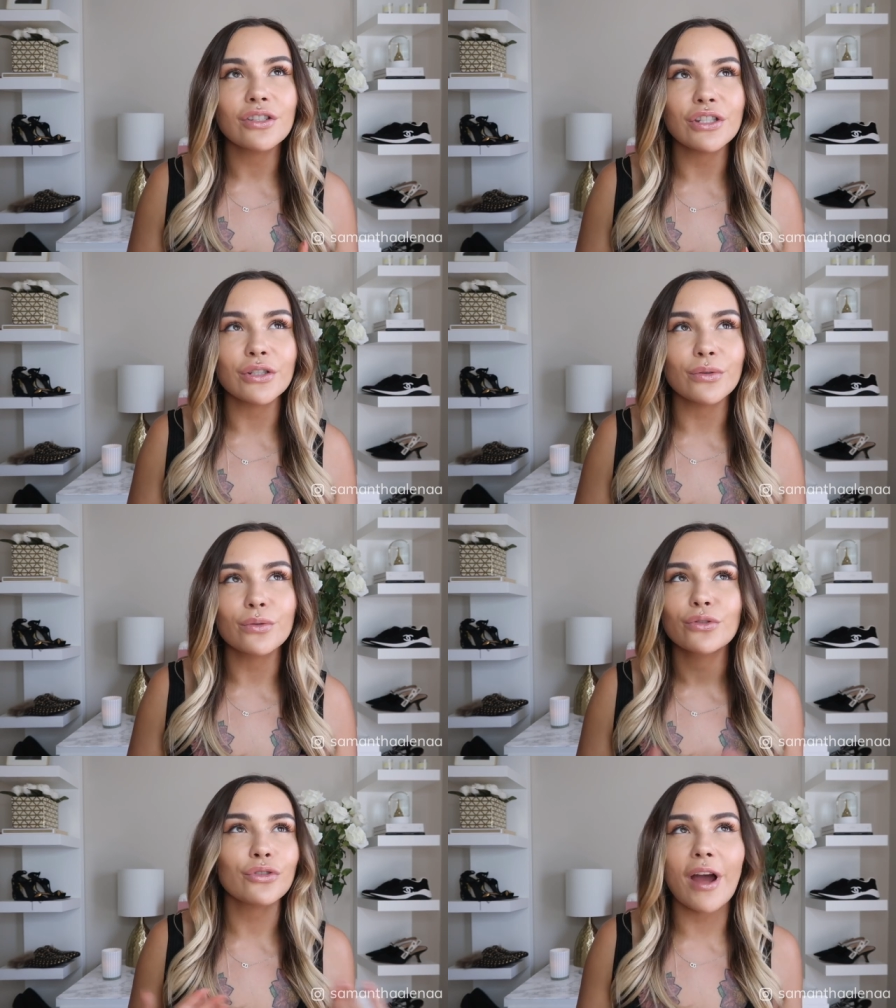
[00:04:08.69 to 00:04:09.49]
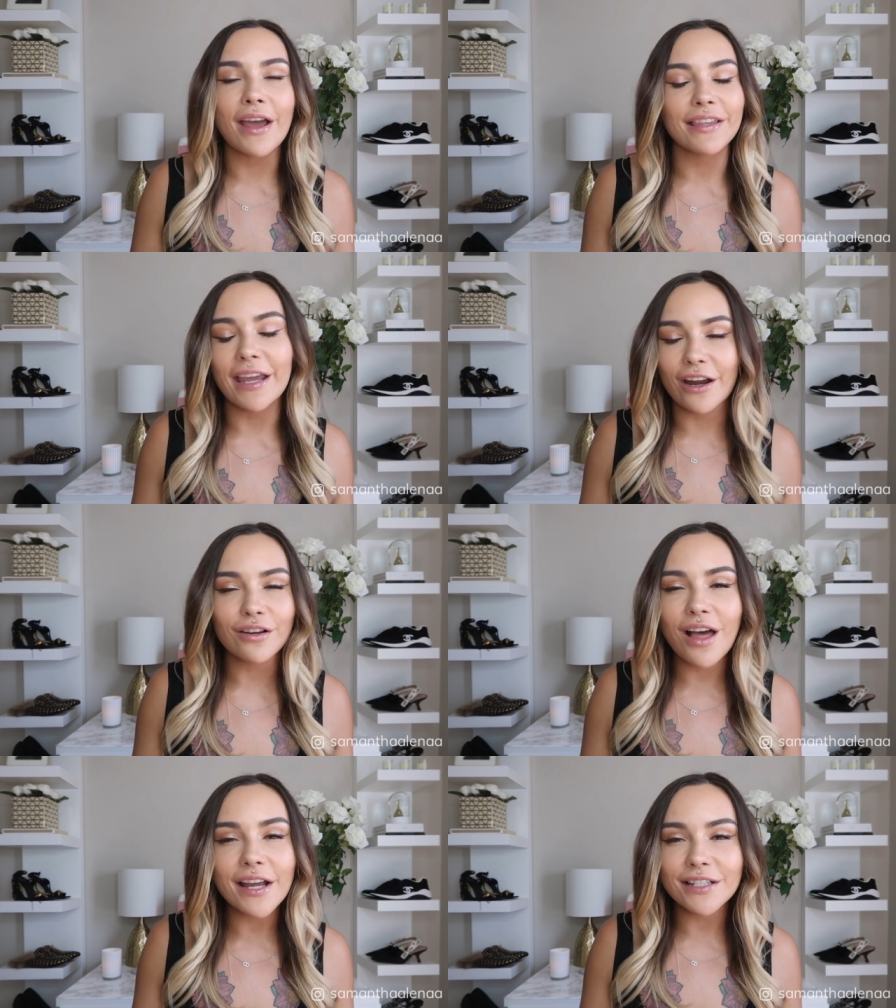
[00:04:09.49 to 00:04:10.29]
Do you try the
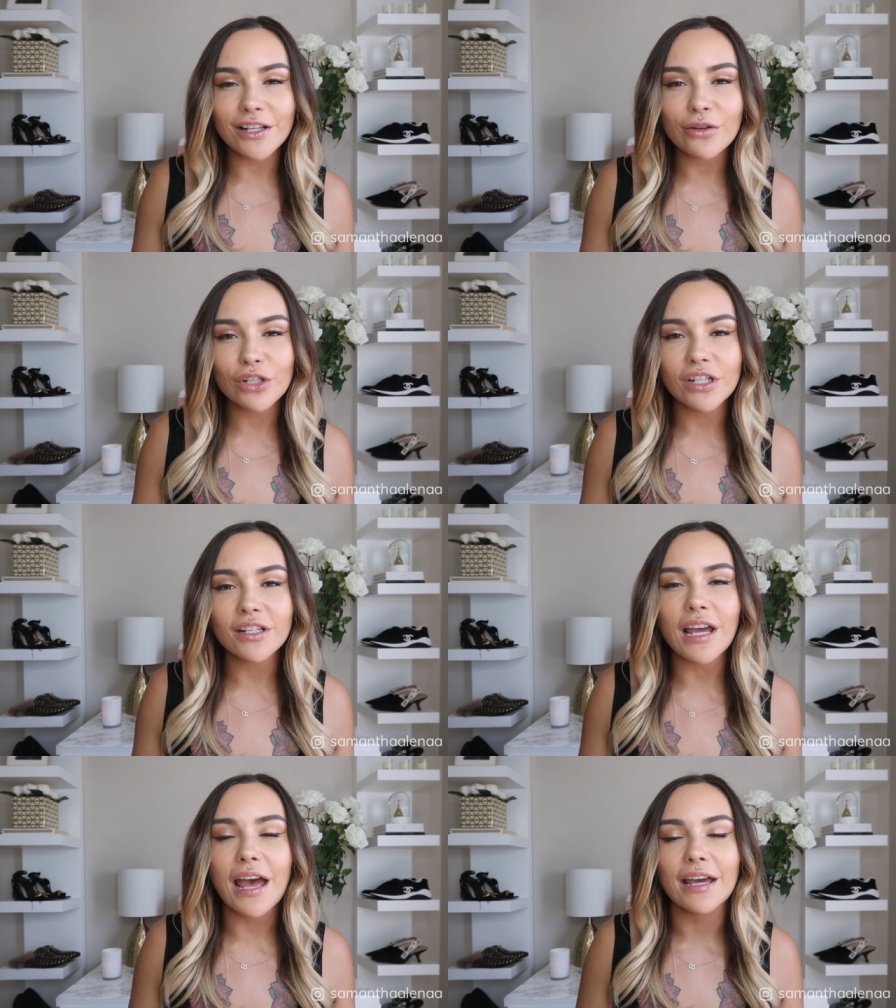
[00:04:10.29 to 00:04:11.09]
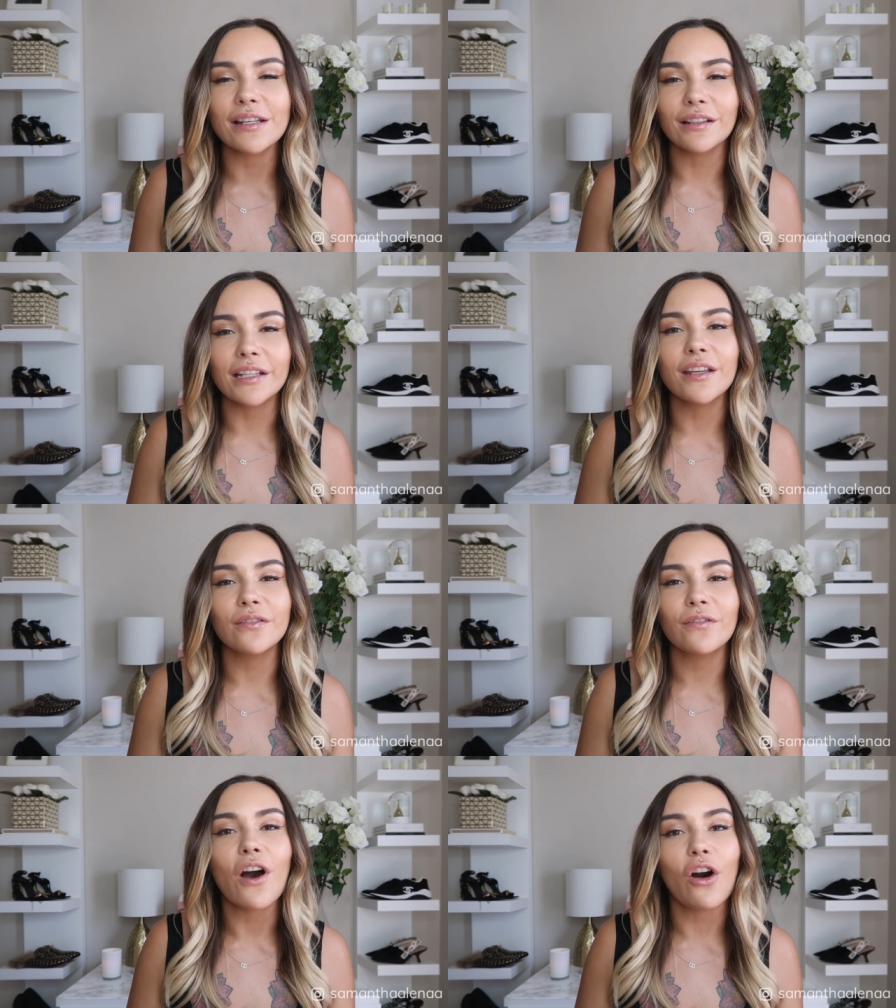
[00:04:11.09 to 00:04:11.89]
airline's lotion and leave